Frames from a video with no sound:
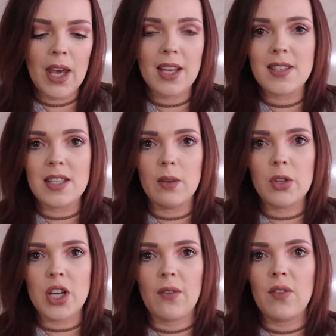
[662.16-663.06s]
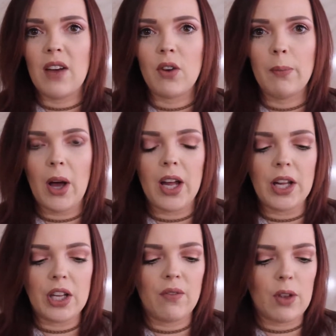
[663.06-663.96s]
Pixi, which I've never bought
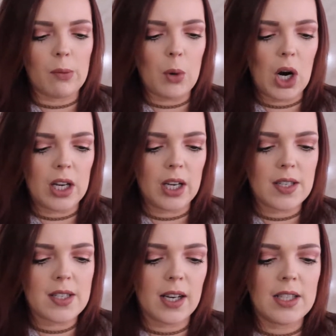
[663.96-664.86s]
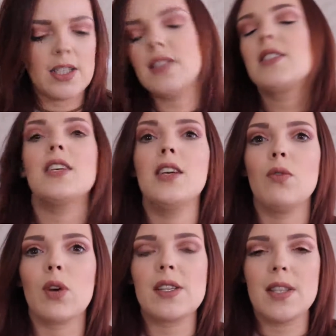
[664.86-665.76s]
any of their products. I did see
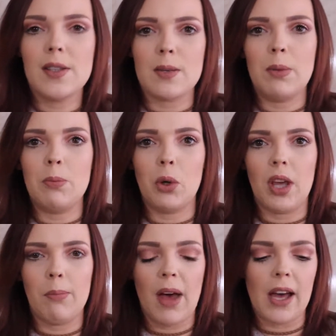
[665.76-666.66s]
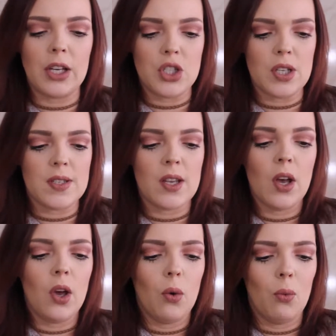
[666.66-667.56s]
recently some people get packages
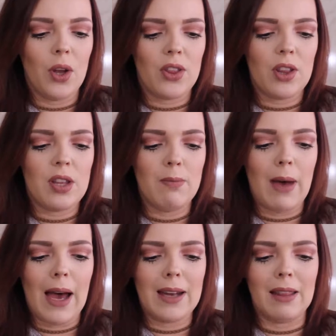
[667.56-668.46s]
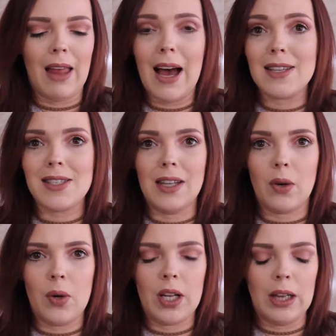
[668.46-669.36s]
with the matte last
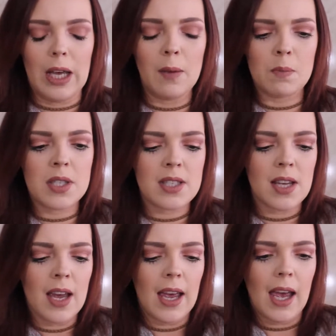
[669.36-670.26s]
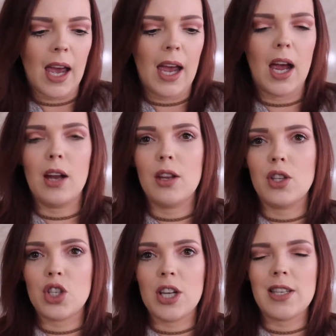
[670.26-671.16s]
liquid lips and
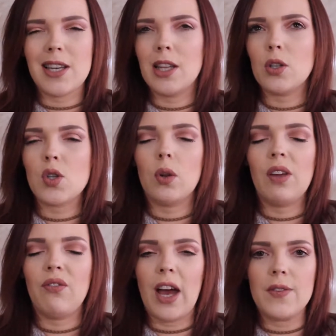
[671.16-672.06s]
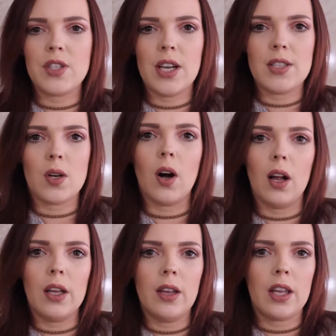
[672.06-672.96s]
the shades, I think there's only five shades. They're
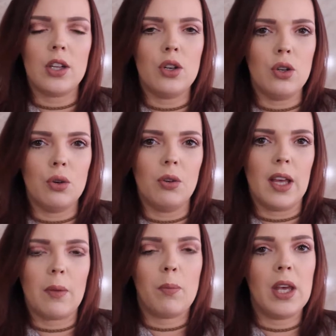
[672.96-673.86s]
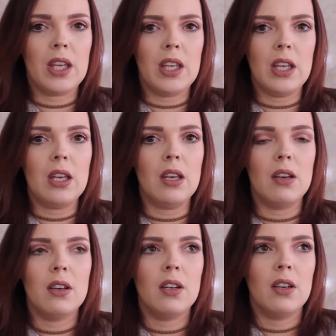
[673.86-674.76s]
all in like the nude, like
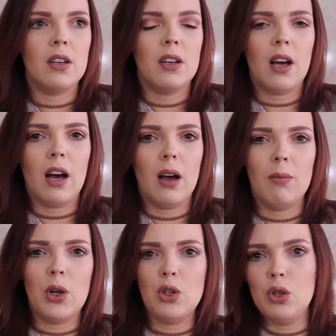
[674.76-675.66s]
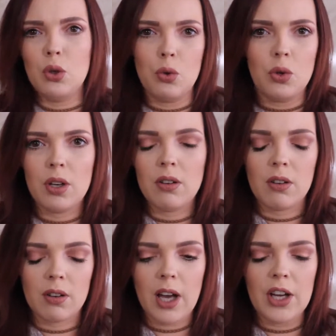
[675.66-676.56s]
pinky, um, nude
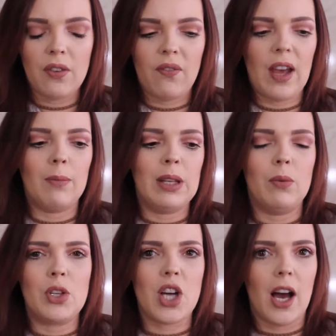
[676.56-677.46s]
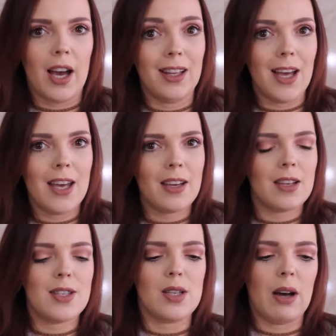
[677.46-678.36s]
kind of family, which I
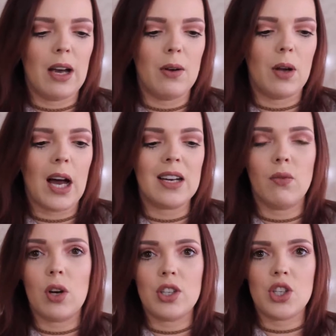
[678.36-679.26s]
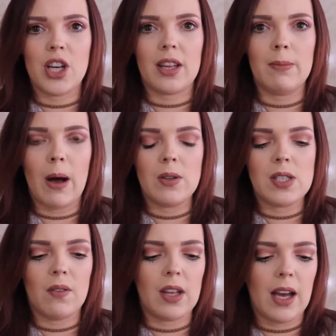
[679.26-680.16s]
like. So I kind of wanted to check them out and
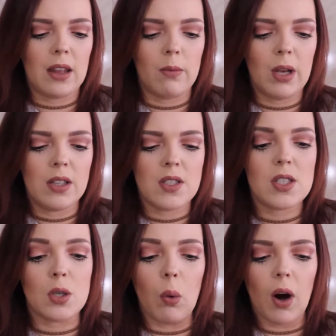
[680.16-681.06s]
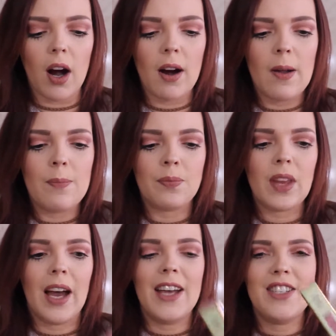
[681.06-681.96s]
see if they had them in store.
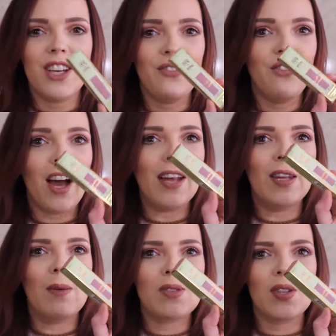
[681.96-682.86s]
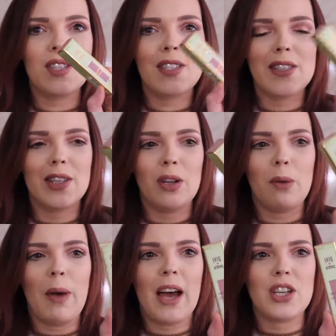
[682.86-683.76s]
I did find them. So this is the
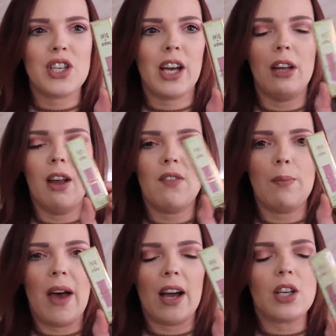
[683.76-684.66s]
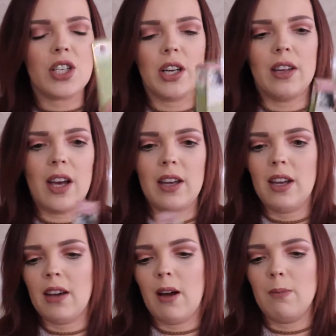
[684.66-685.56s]
little packaging. I love the packaging that
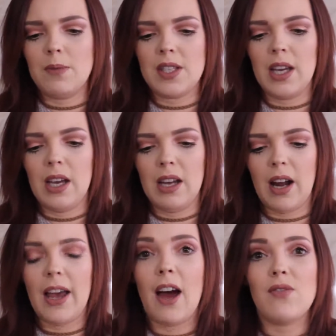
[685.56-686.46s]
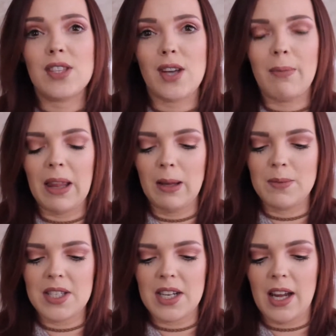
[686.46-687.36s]
it comes in. I have this on my
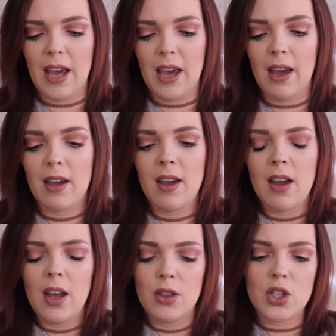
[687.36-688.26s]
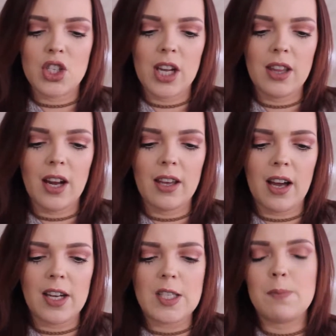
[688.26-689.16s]
lips today. The shade that I
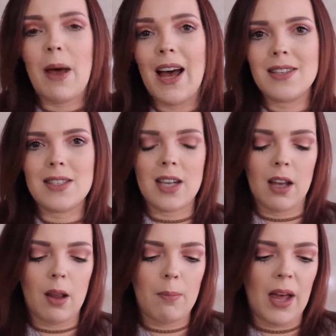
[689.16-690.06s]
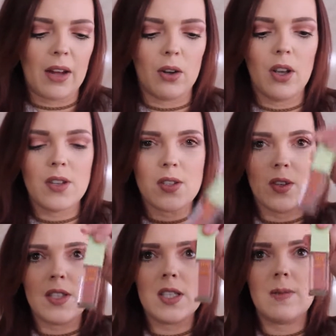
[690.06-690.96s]
got is Pastel Petal.
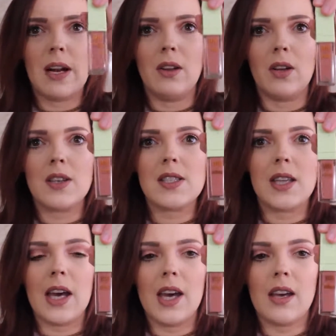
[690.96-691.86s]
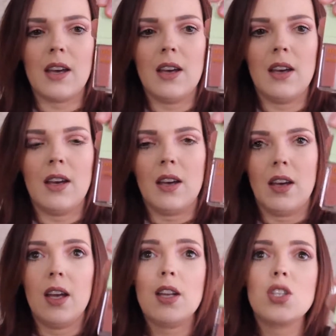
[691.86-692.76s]
So this is what it looks like.
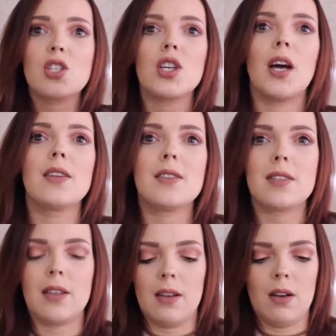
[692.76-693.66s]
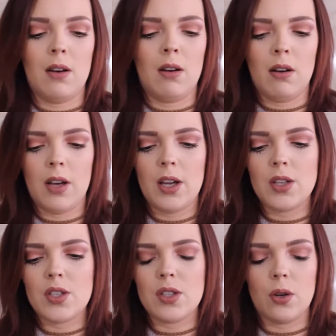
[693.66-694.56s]
It is just, oh, it
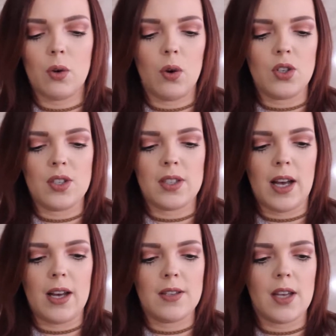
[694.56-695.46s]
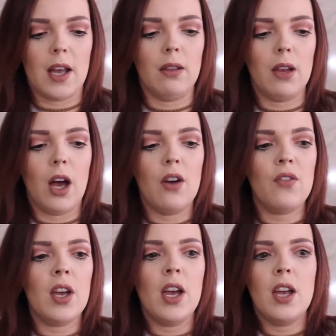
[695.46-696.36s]
is so gorgeous, guys. I
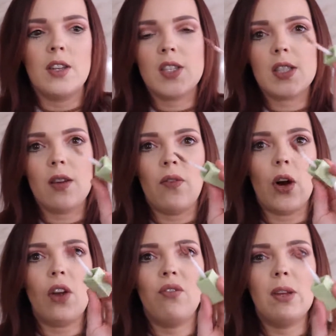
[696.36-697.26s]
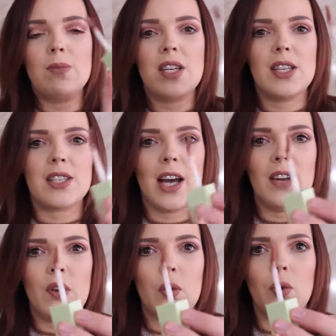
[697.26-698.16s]
love, this is a very flimsy, it's kind
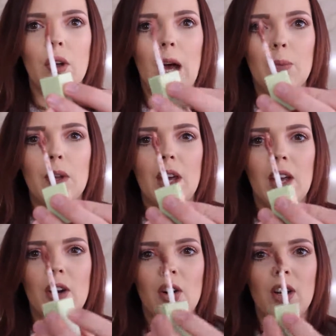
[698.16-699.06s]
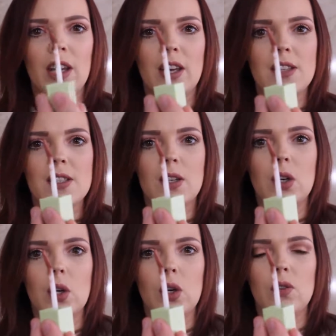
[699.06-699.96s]
of a cool applicator. Like it's
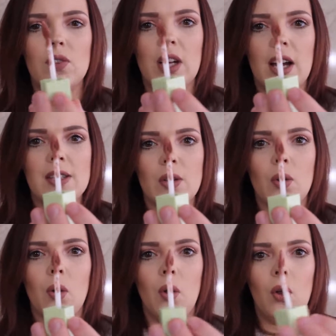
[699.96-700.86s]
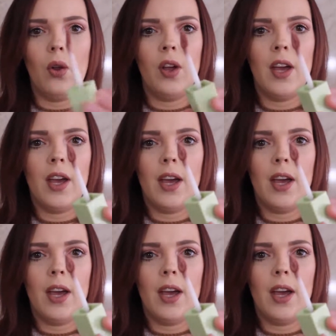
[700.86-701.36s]
curved and it has a hole.